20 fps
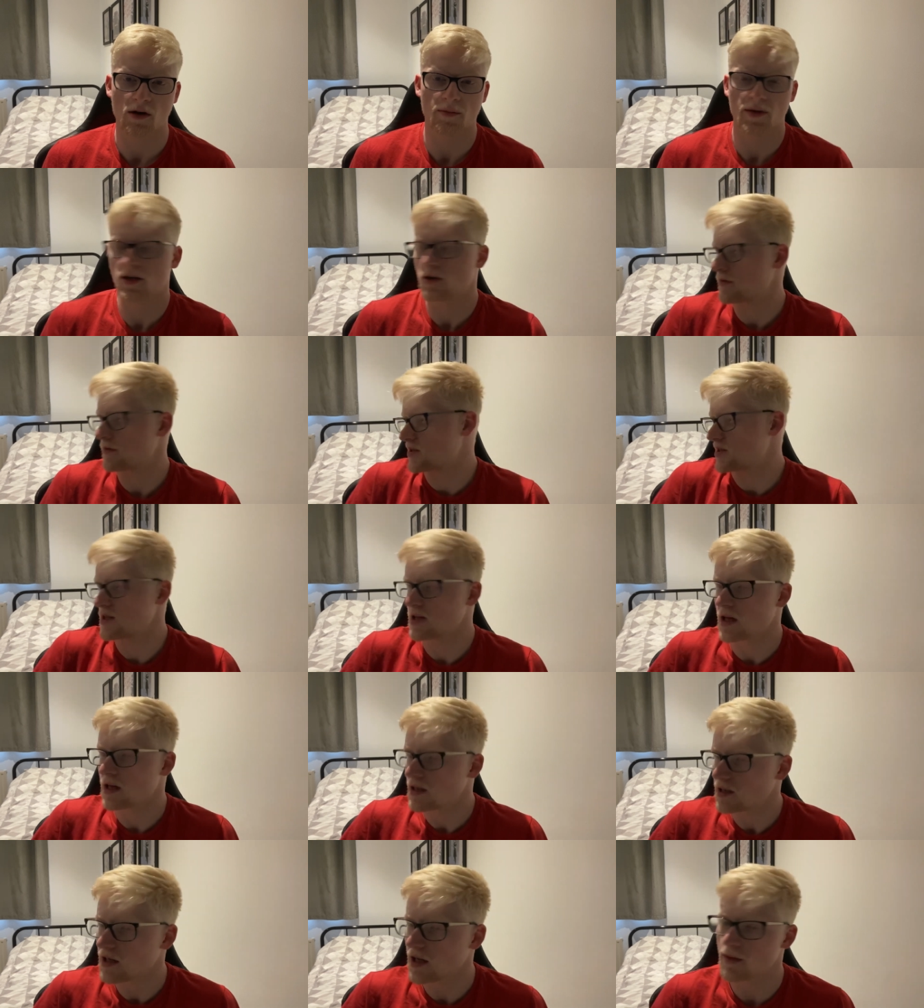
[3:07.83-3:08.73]
I mean, obviously
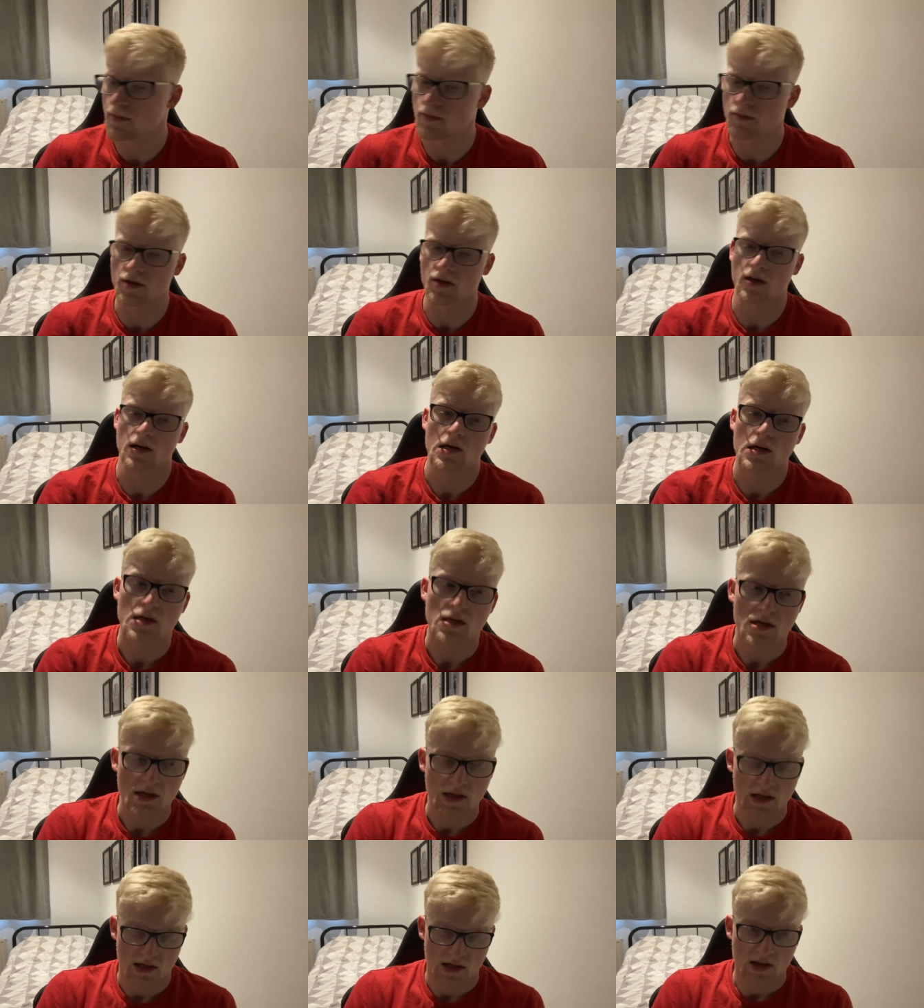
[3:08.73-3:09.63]
they claim that
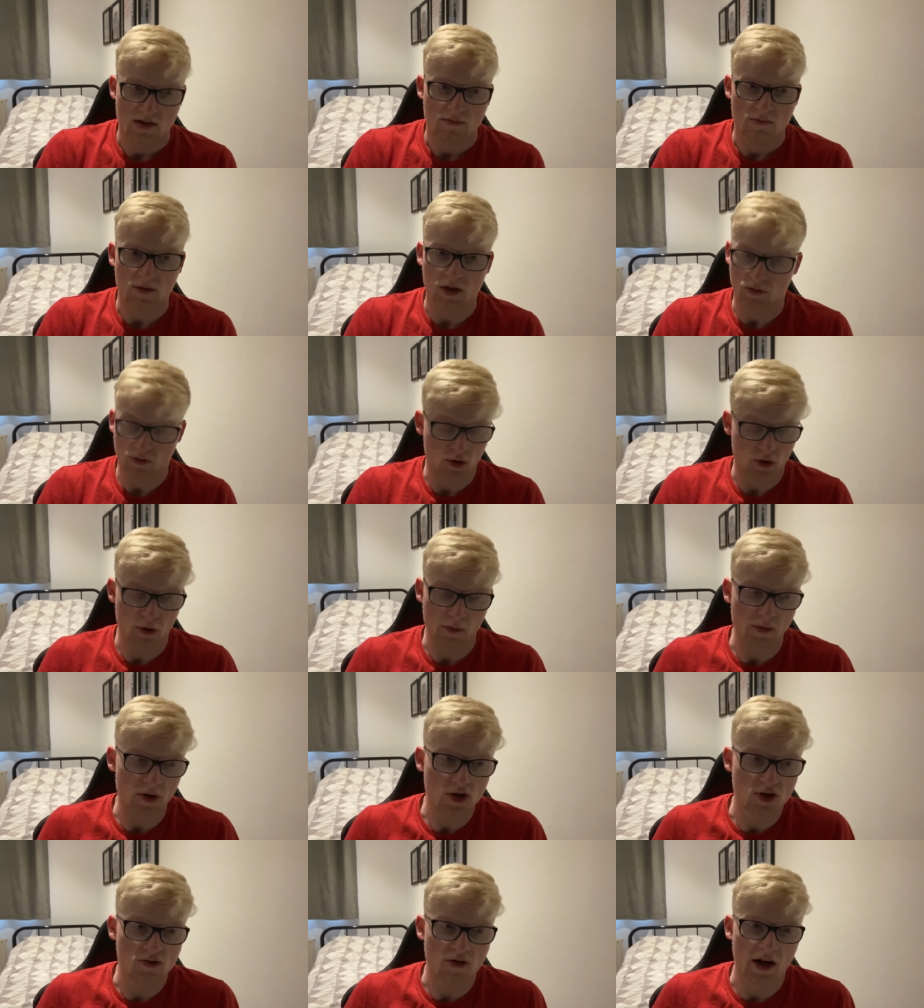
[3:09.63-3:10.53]
the
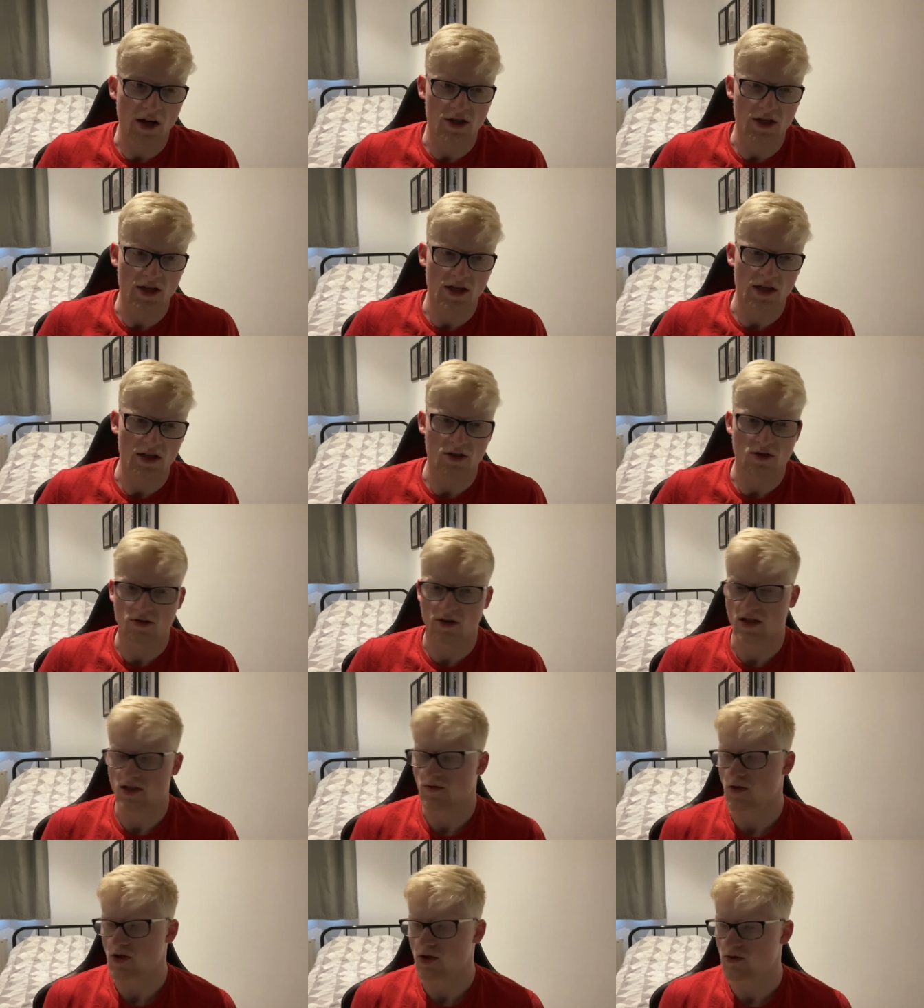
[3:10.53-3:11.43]
recruitment strategy and the
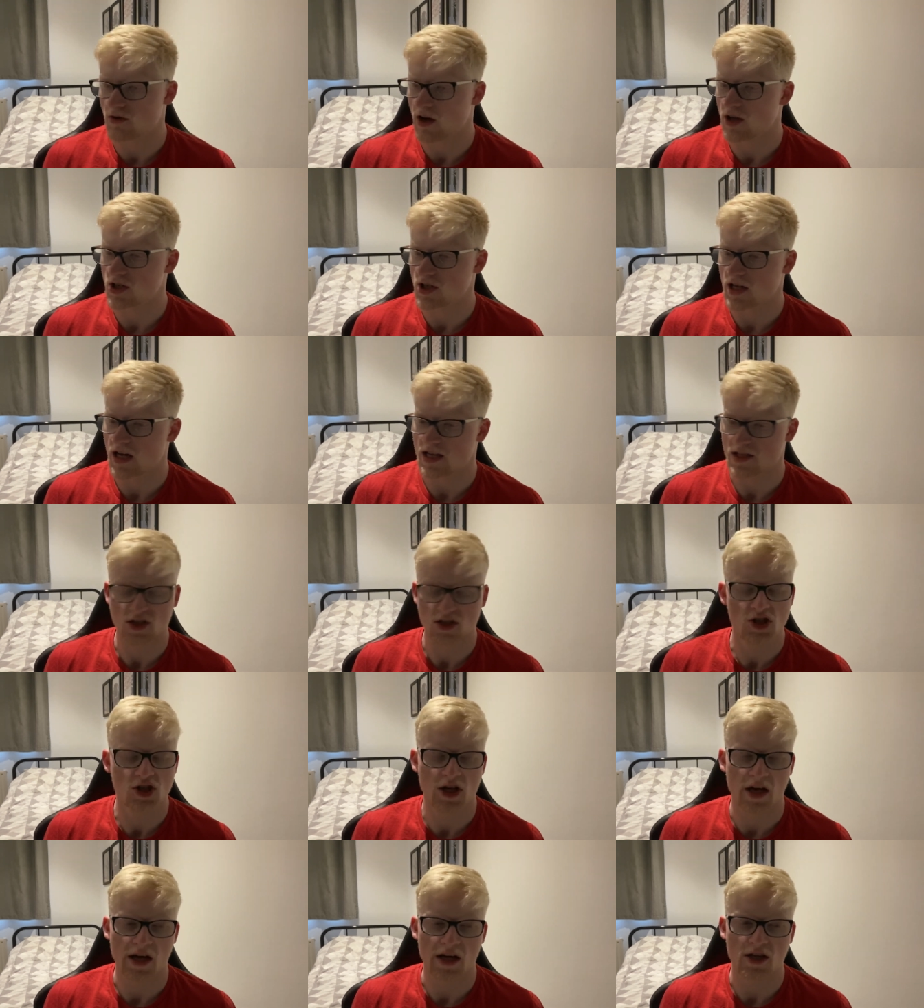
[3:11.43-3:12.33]
transfer strategy hasn't
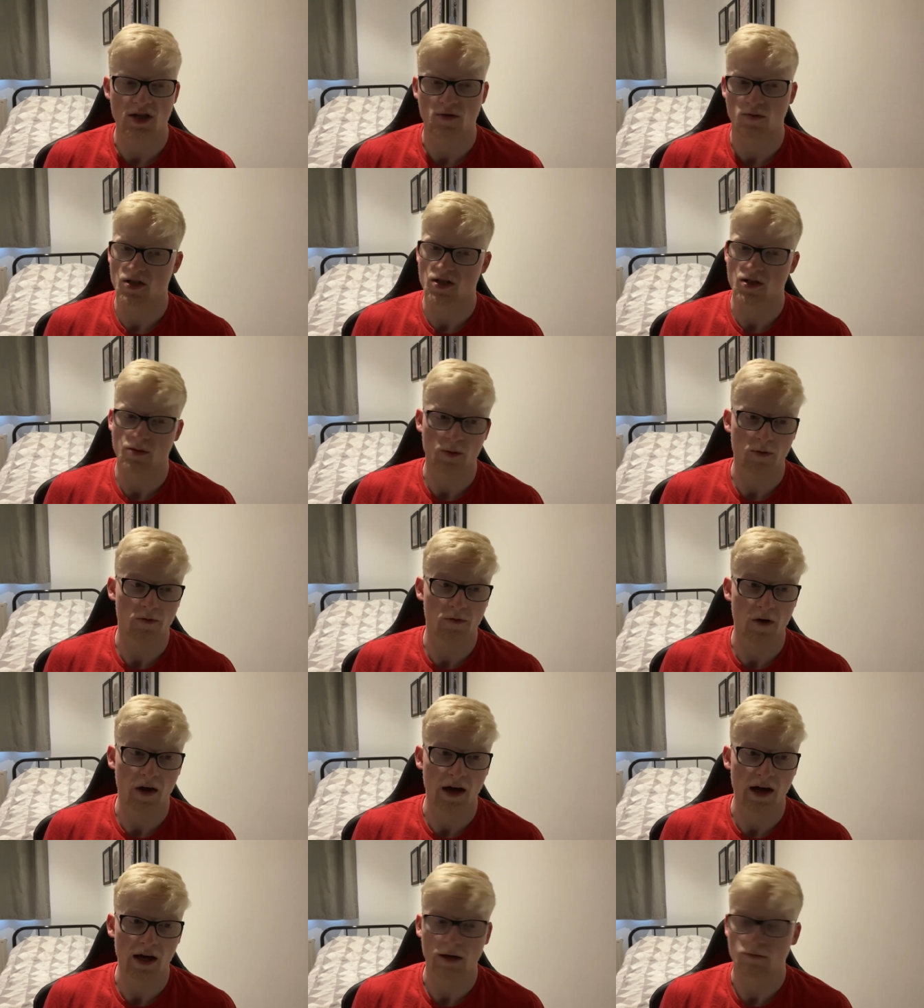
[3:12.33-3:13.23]
changed, which to be
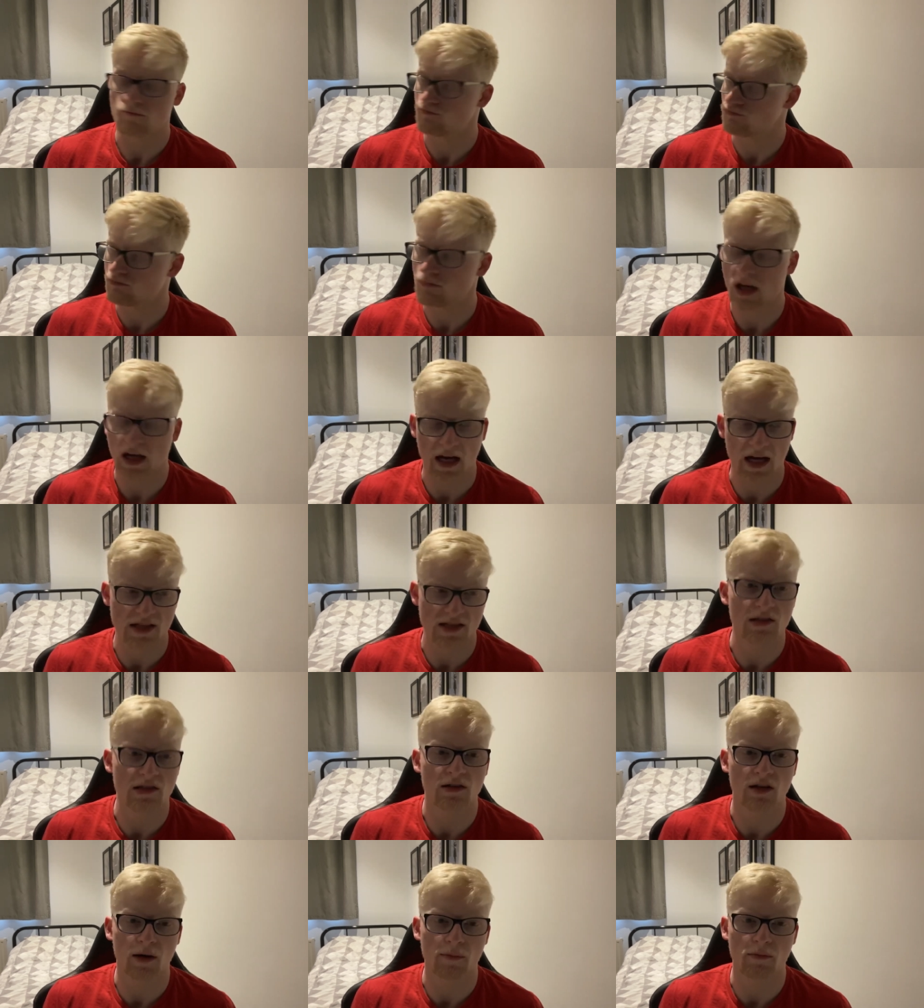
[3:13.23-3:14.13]
fair, it
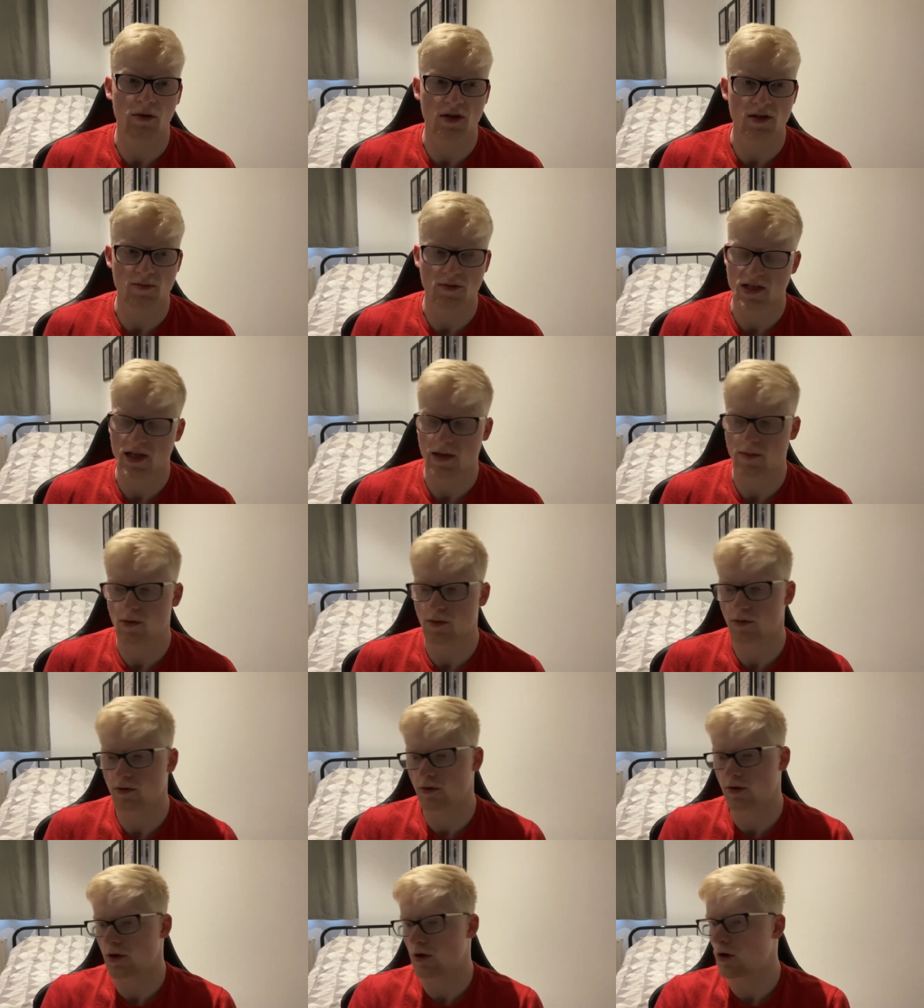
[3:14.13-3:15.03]
hasn't done because we seem to
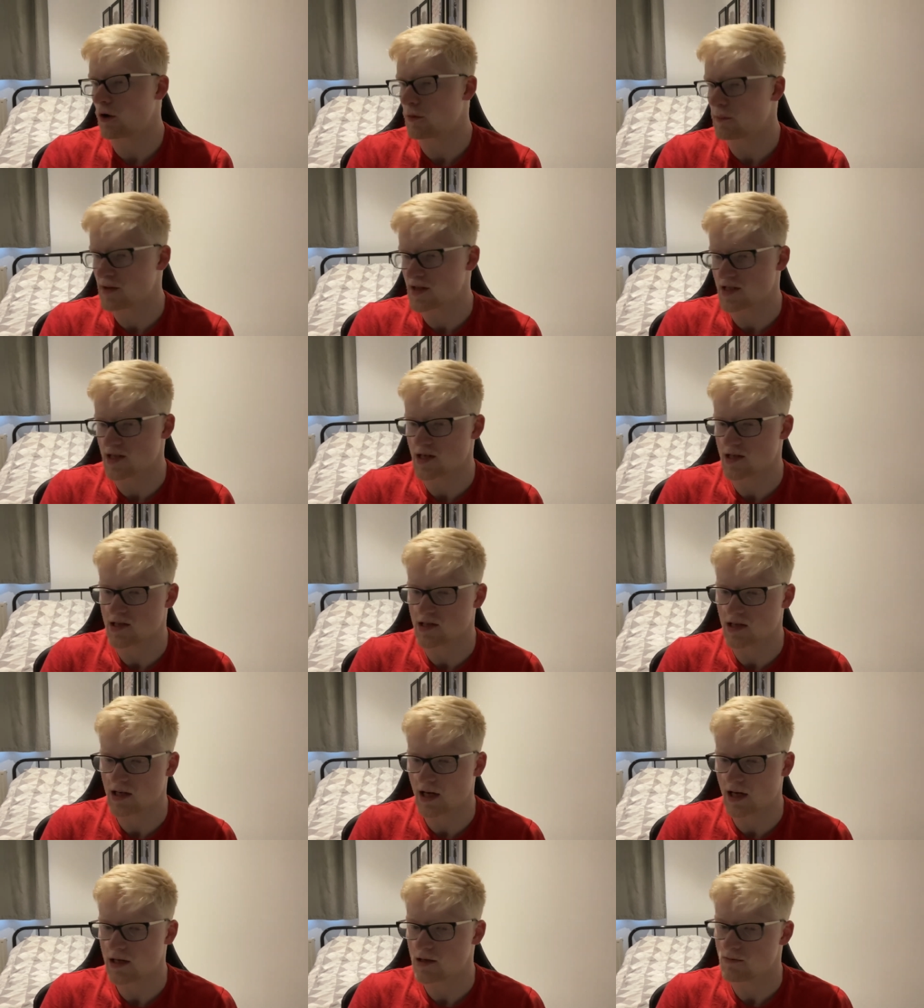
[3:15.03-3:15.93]
be doing a lot of business
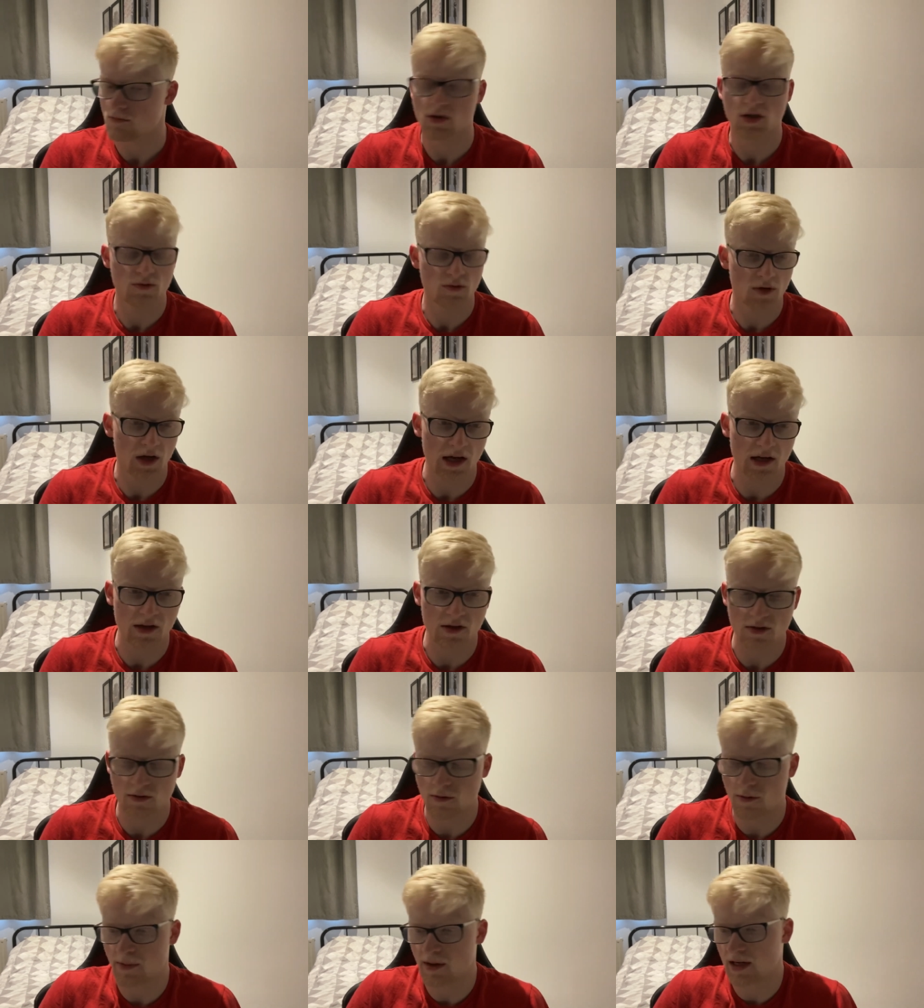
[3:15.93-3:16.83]
today, which we'll get
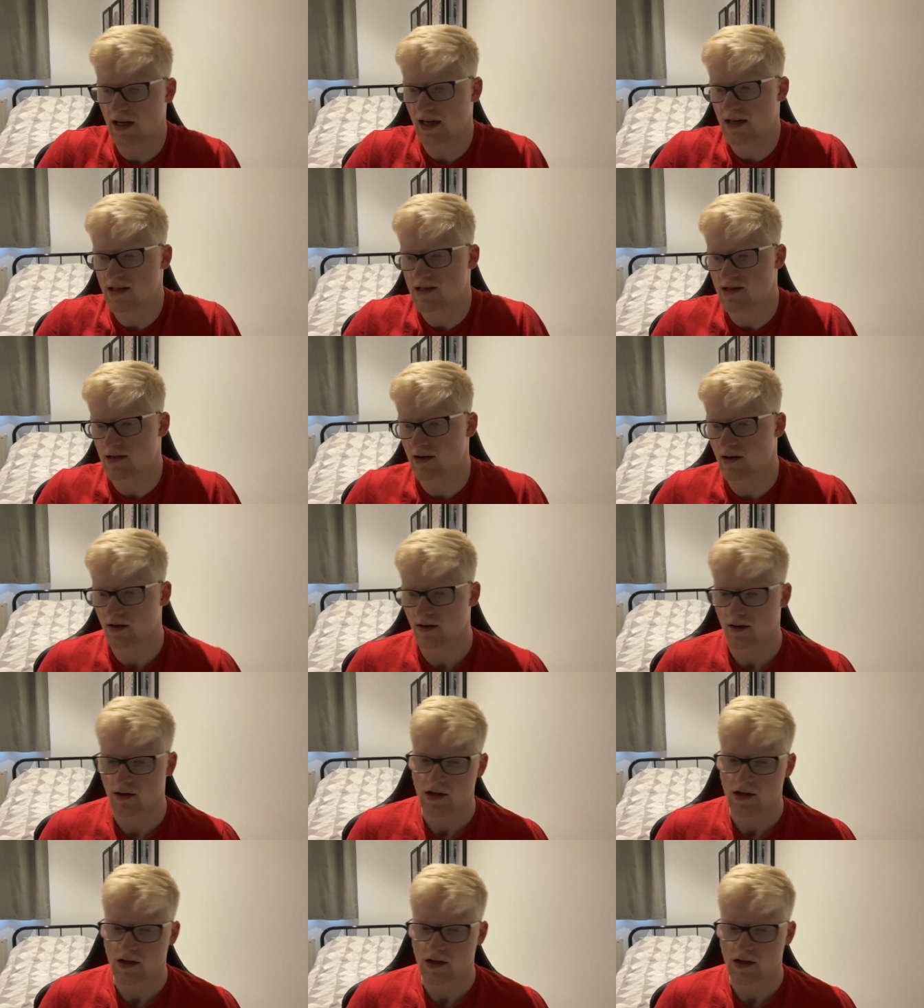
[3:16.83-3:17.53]
into a bit later